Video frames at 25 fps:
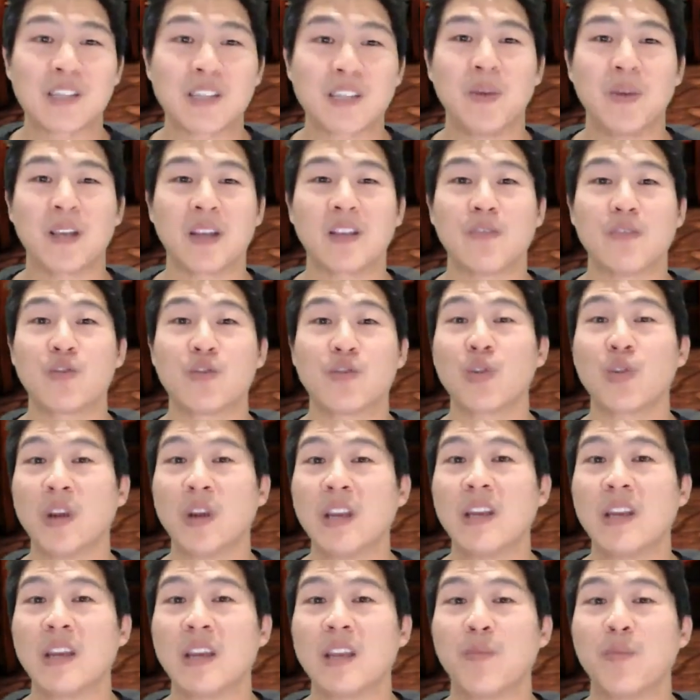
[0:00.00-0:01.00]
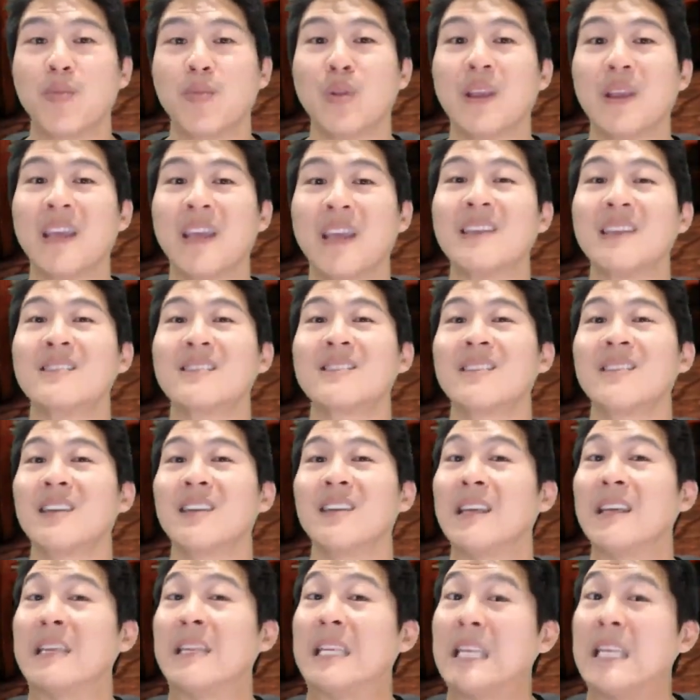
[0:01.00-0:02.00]
aspect of trading plays
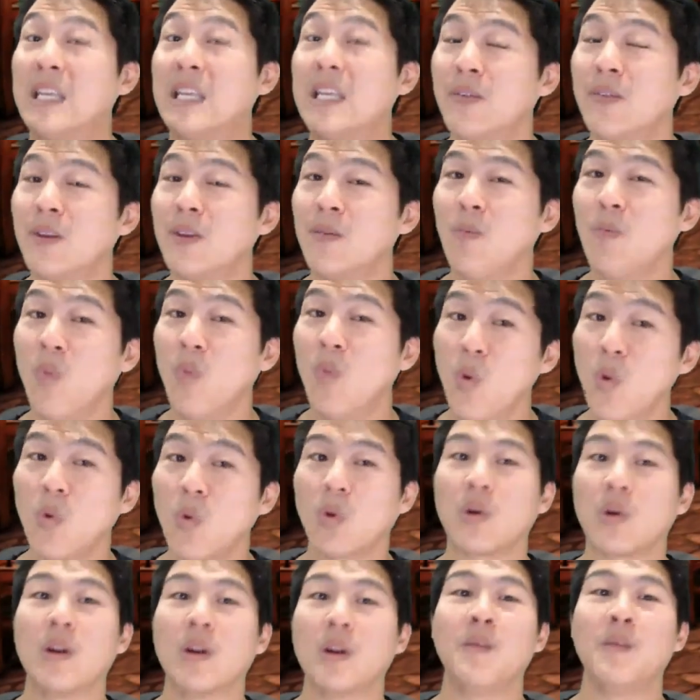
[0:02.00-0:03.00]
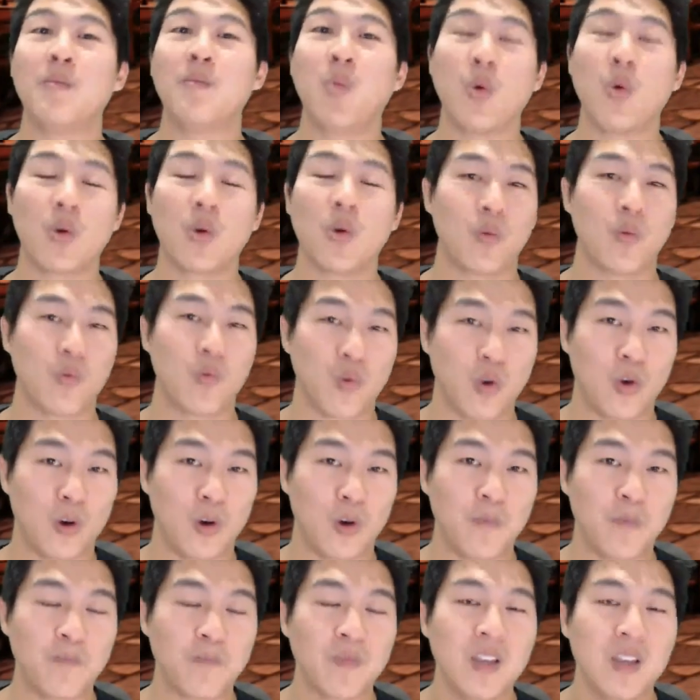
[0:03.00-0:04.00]
an even more important
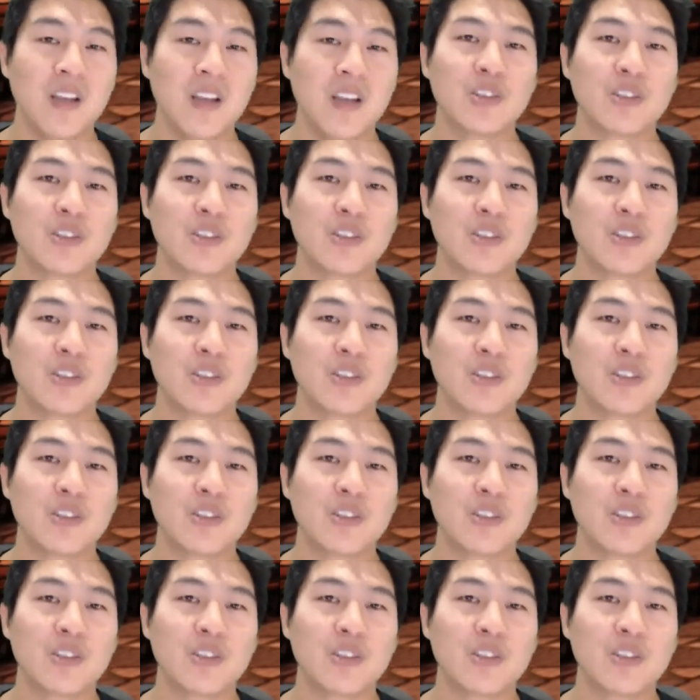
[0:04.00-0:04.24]
role.